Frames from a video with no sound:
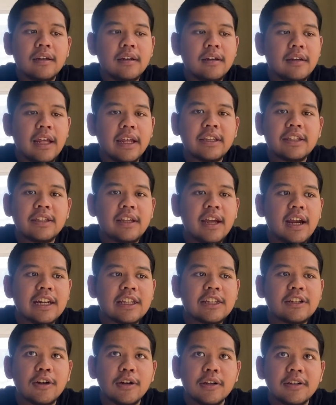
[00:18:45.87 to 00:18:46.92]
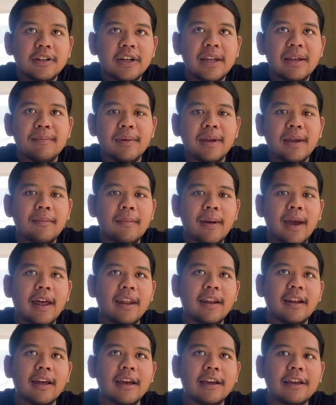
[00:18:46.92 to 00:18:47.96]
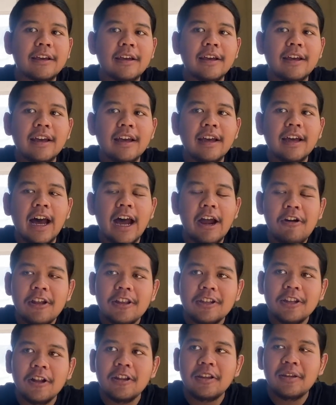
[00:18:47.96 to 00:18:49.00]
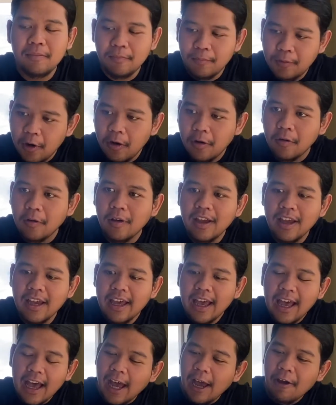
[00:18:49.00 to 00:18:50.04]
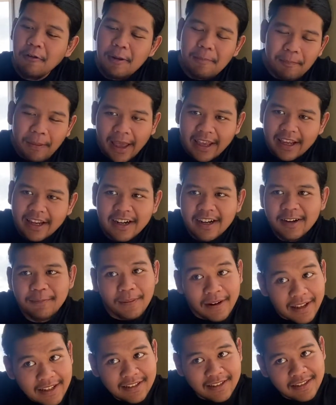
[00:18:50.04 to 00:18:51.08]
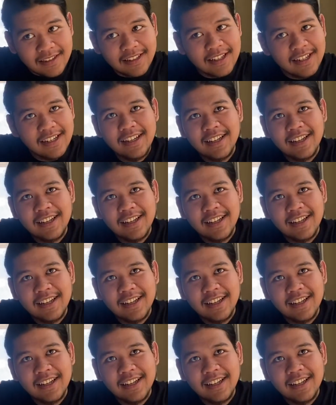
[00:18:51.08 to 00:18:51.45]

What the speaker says: They're torturing me, man. Like I already told them, bro, I will pay here, please.